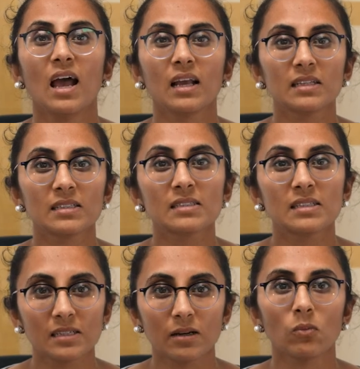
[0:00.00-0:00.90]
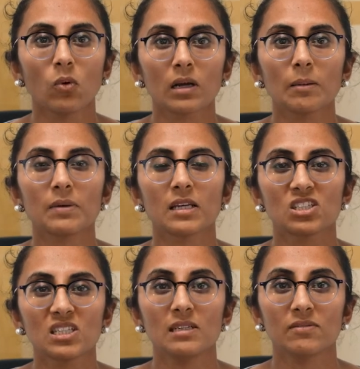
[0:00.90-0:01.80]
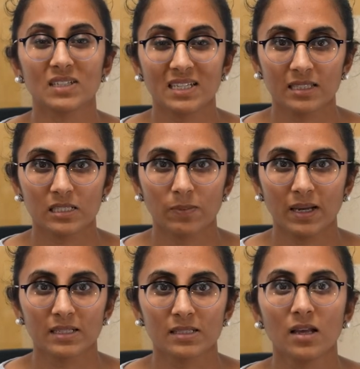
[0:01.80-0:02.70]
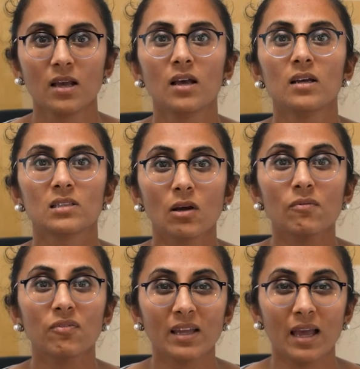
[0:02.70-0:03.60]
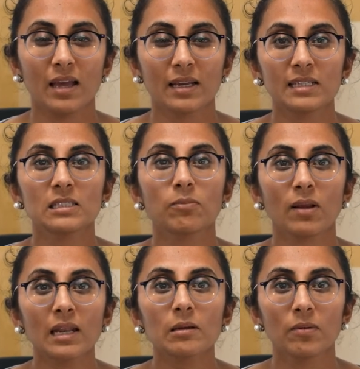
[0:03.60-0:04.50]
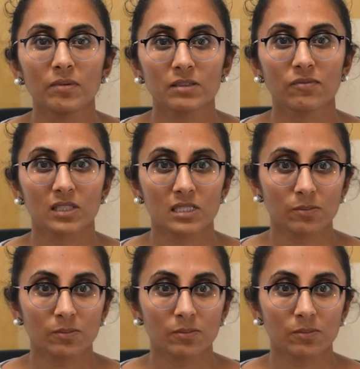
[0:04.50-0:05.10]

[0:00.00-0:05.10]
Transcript: and consider what can be achieved in the space. Don't forget, getting planning permission for the